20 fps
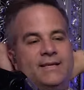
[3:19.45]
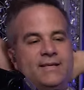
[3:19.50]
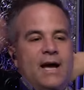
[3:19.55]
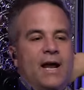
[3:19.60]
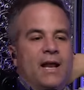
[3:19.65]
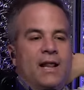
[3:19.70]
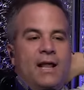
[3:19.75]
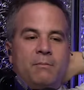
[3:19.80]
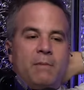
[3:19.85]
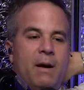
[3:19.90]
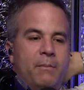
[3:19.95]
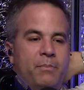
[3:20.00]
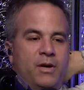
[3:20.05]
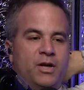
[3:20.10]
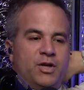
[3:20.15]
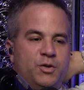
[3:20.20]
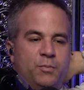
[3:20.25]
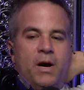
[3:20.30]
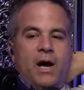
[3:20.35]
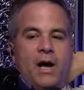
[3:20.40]
kind of like my pitch
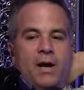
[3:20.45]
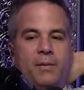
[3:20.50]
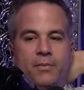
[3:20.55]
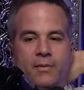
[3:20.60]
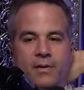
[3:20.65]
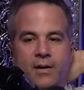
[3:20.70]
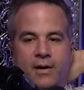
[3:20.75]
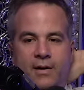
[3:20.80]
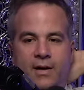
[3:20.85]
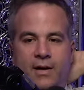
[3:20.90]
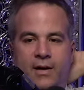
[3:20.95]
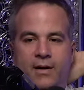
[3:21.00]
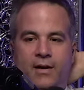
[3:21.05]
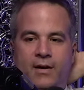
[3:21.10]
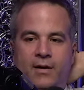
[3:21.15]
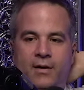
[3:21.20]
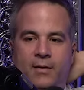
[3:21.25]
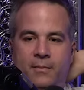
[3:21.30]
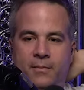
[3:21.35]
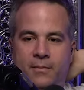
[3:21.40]
pipe. I need
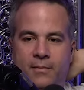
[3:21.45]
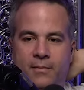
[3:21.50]
him.